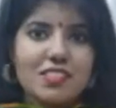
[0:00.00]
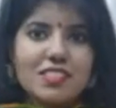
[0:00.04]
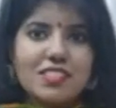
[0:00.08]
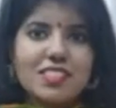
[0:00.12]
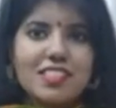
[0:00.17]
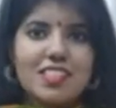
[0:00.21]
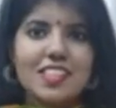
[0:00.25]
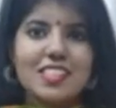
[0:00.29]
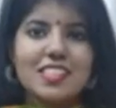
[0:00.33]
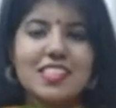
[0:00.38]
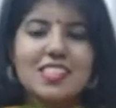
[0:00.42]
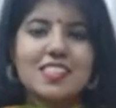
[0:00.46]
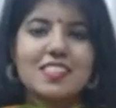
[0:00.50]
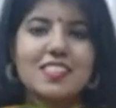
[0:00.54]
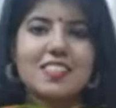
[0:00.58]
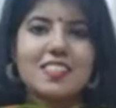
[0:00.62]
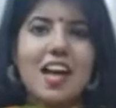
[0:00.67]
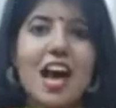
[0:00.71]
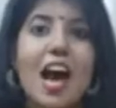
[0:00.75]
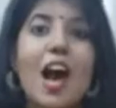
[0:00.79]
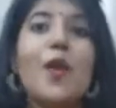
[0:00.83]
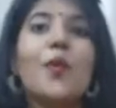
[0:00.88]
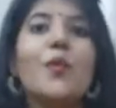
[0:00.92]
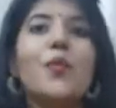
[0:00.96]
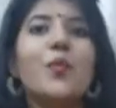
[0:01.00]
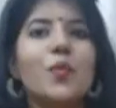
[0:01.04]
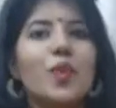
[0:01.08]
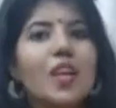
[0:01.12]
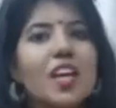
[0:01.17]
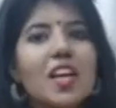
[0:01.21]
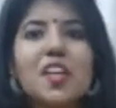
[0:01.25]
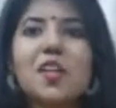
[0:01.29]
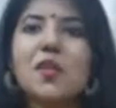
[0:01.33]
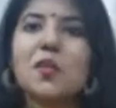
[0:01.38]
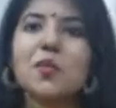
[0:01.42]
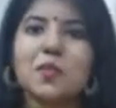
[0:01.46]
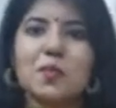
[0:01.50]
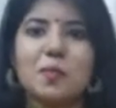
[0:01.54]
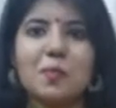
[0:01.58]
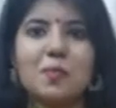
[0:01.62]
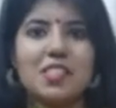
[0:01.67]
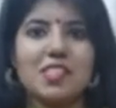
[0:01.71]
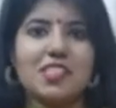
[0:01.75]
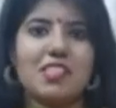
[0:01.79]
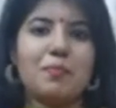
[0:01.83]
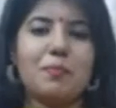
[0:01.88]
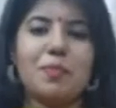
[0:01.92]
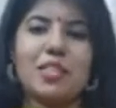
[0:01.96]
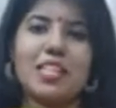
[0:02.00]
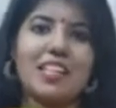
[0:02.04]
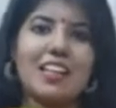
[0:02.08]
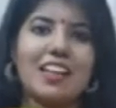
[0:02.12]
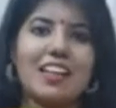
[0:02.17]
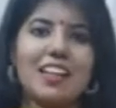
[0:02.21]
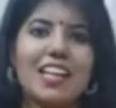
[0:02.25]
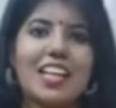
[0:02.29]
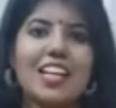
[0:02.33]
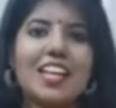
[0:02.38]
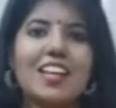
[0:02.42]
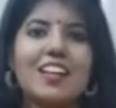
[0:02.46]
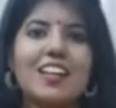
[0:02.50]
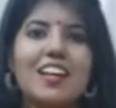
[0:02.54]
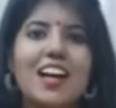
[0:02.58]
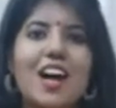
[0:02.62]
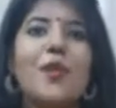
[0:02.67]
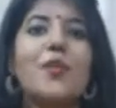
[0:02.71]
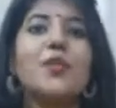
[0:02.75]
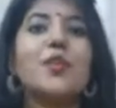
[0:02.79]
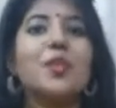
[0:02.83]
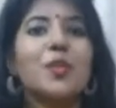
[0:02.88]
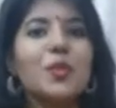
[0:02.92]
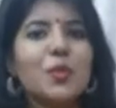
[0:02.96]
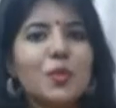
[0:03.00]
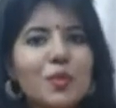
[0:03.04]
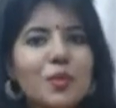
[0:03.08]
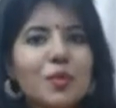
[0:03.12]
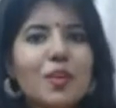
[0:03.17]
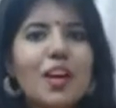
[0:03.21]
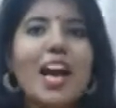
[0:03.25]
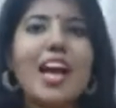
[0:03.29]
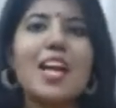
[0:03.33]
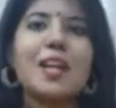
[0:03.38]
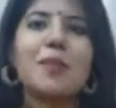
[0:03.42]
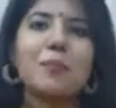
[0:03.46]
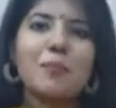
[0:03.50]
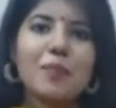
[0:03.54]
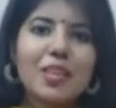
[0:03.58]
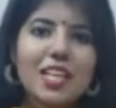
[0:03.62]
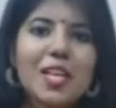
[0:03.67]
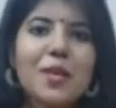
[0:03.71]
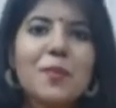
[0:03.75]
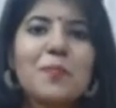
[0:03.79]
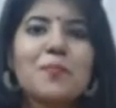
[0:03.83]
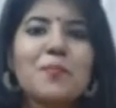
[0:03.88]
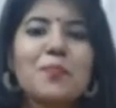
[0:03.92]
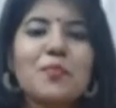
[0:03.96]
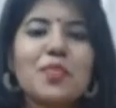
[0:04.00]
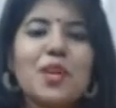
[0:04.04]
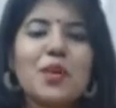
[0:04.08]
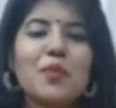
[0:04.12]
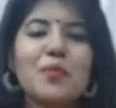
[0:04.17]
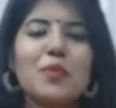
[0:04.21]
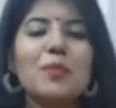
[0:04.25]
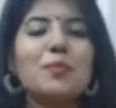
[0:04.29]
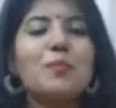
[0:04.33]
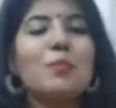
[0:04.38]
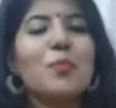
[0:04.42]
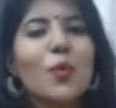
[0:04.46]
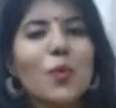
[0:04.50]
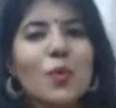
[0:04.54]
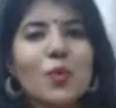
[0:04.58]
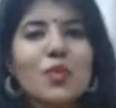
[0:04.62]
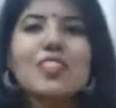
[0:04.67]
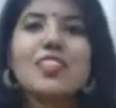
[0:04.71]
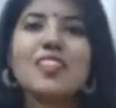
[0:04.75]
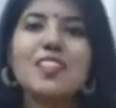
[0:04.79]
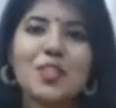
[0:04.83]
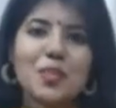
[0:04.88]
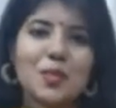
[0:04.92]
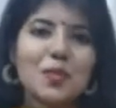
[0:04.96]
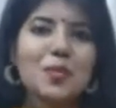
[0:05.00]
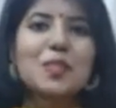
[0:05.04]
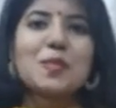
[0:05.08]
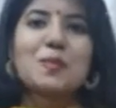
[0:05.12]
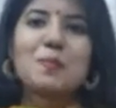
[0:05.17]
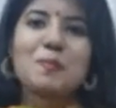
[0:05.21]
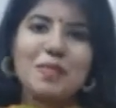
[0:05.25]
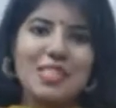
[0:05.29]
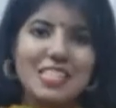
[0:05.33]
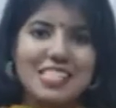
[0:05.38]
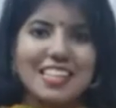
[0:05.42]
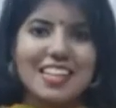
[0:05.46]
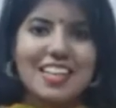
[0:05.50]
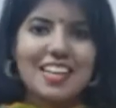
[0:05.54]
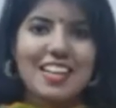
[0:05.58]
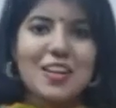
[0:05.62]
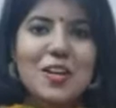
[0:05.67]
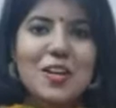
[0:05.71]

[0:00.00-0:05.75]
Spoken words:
It's how we use media, like how you and me, we both use media.